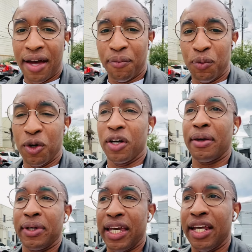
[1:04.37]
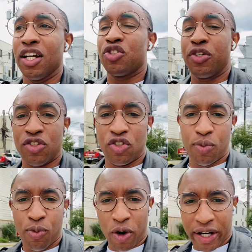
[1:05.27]
will get a traditional
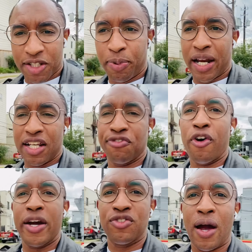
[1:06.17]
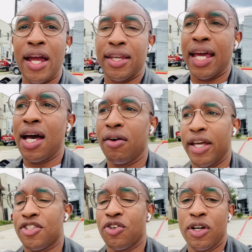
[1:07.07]
mortgage, but as far as right now,
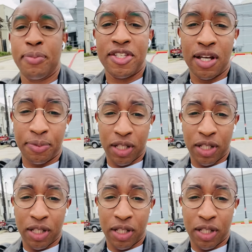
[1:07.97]
it's going to be something